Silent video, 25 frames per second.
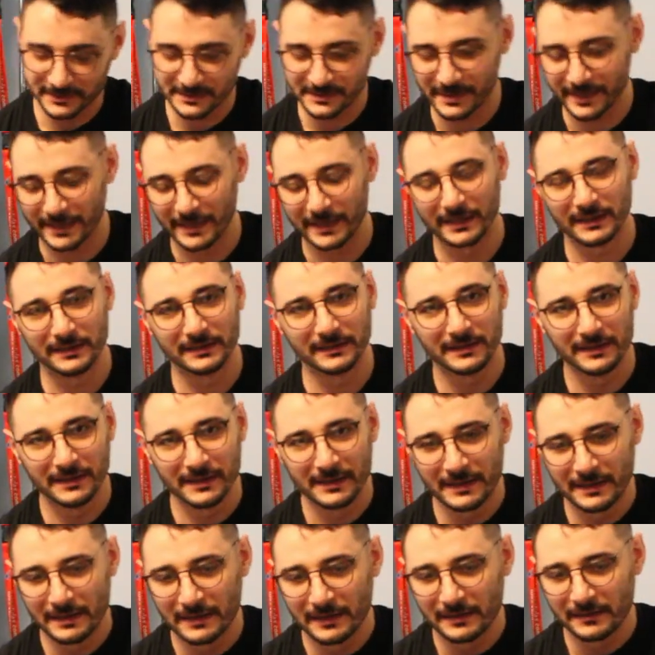in
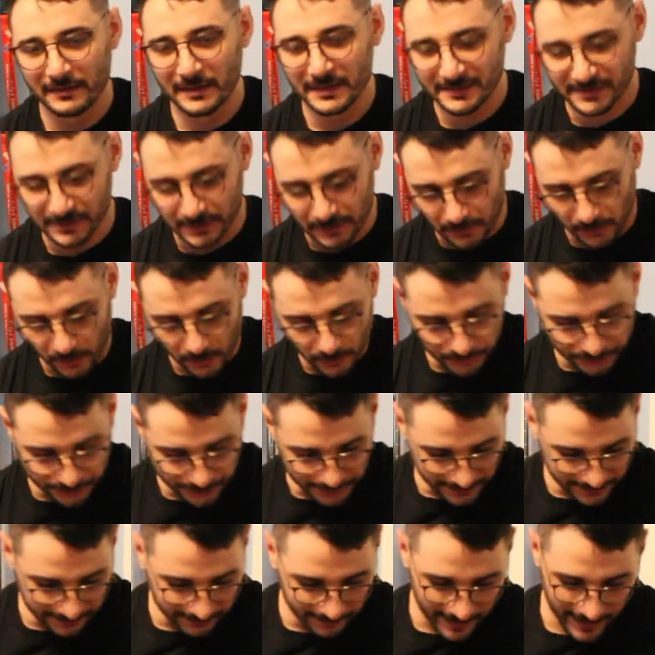this
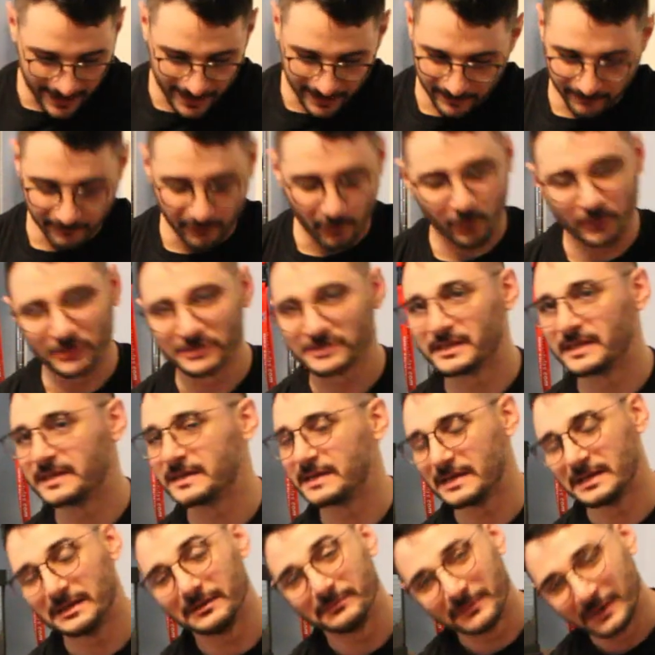enclosure. And of course, they
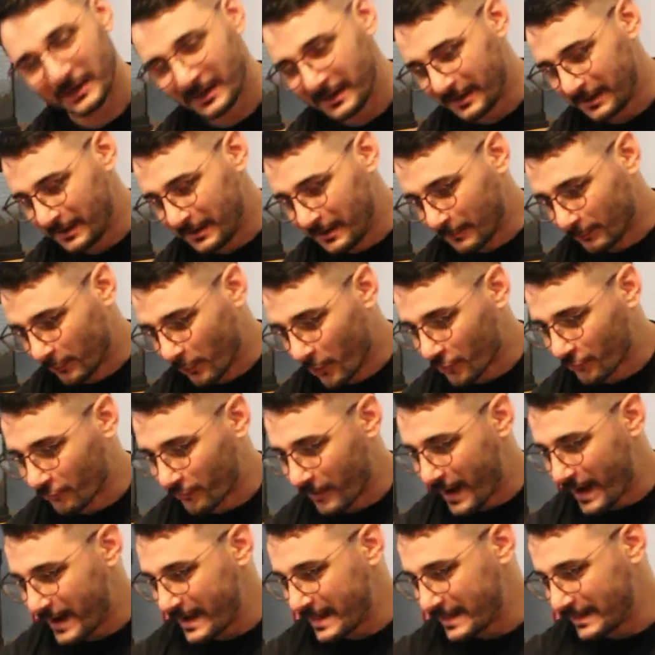keep
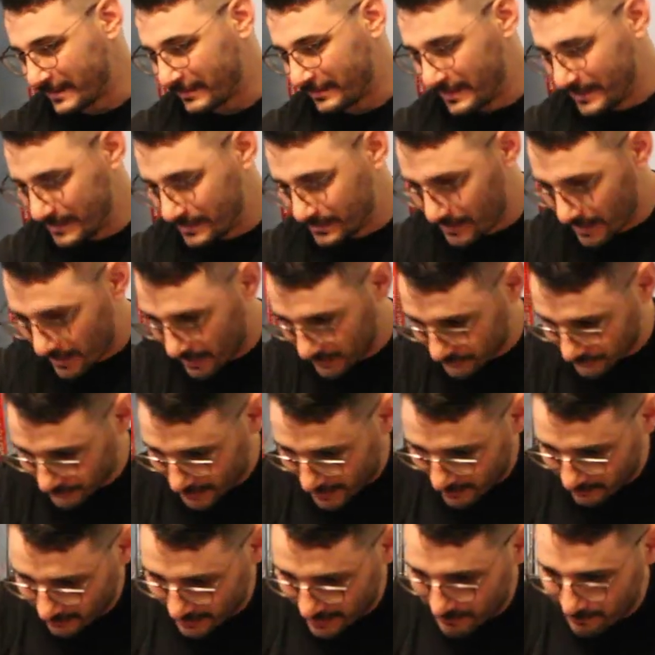procreating. These guys are
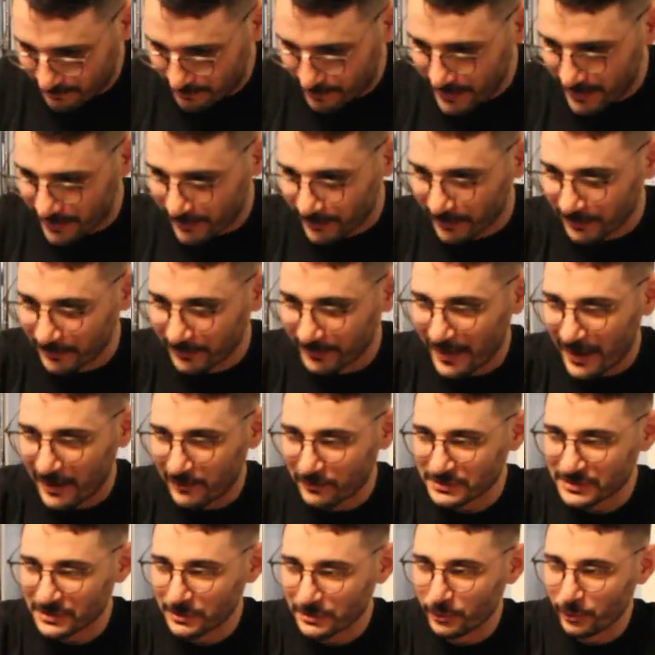now getting bigger. That
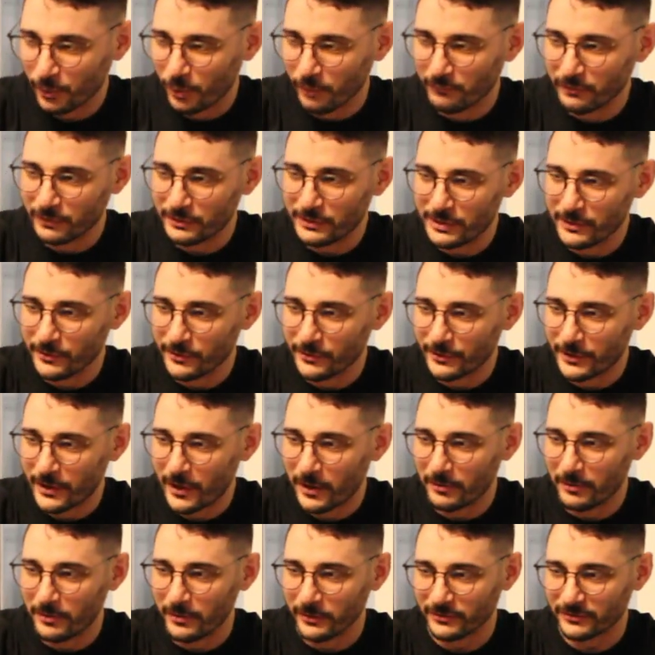was a little over a year
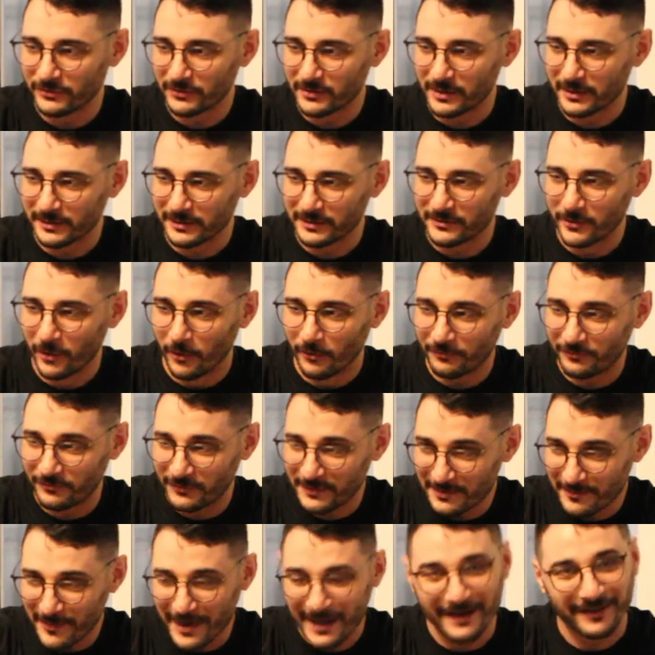ago. There's an adult
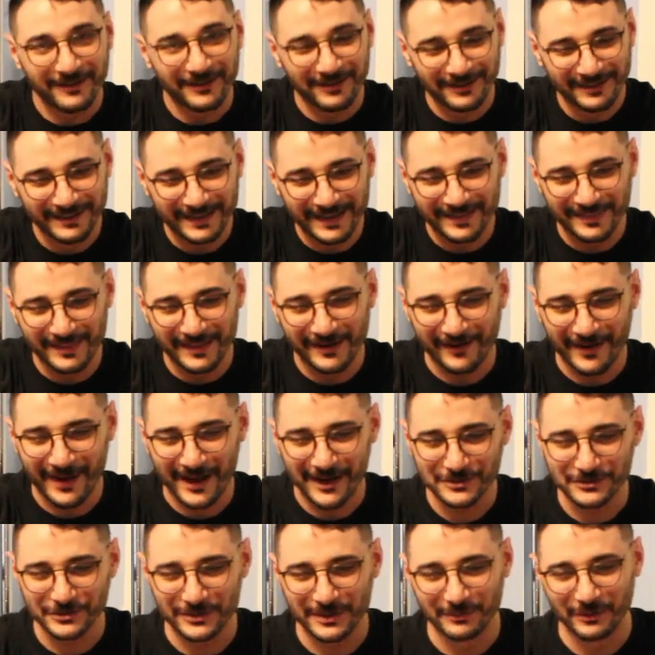female in there
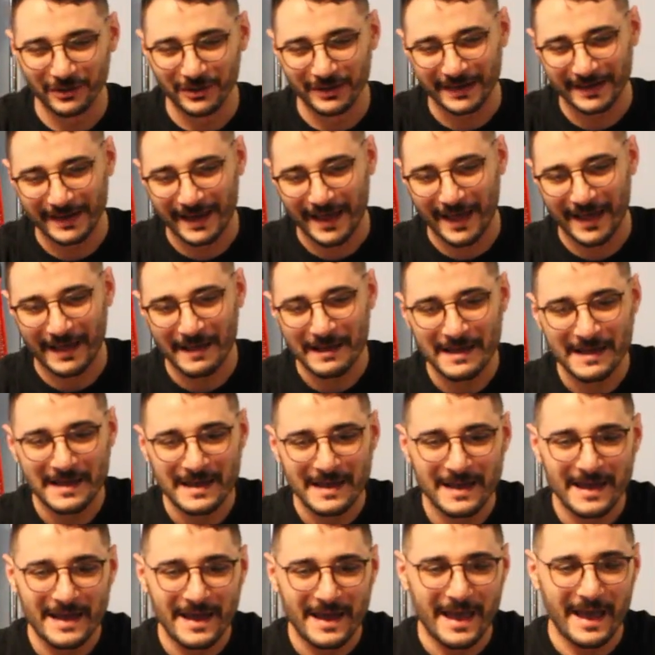actually I'm looking at,
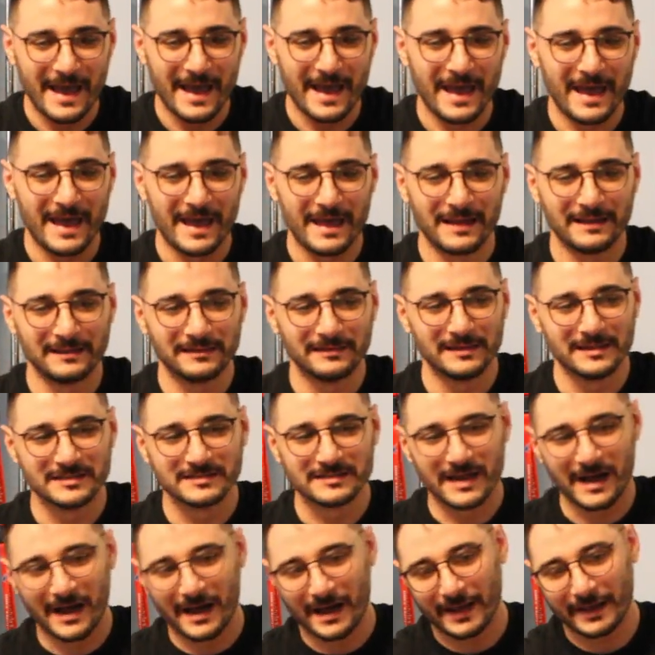and this
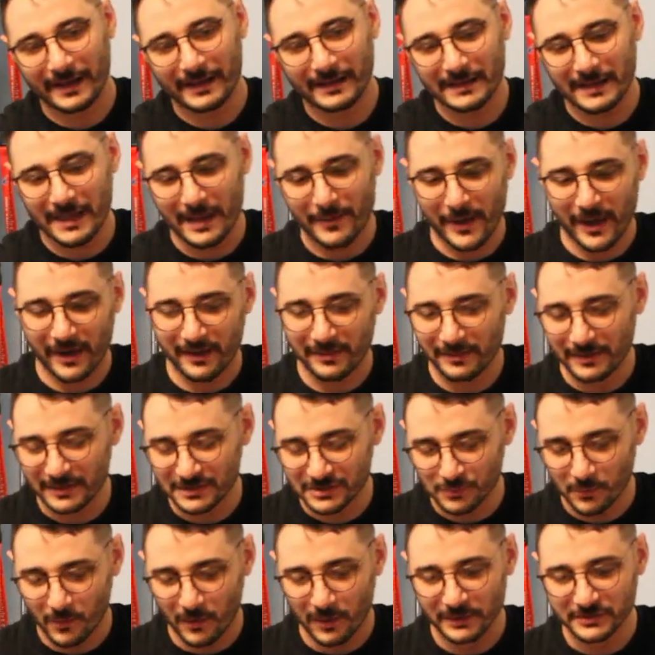guy came out of
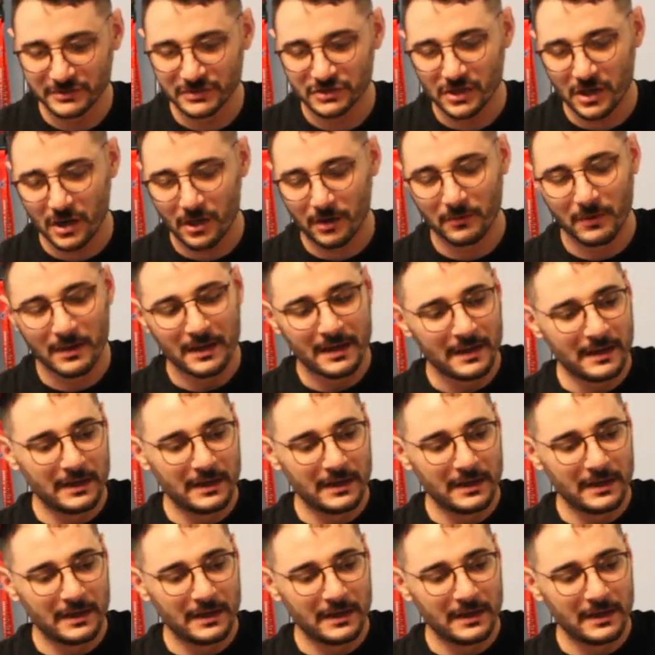this one. So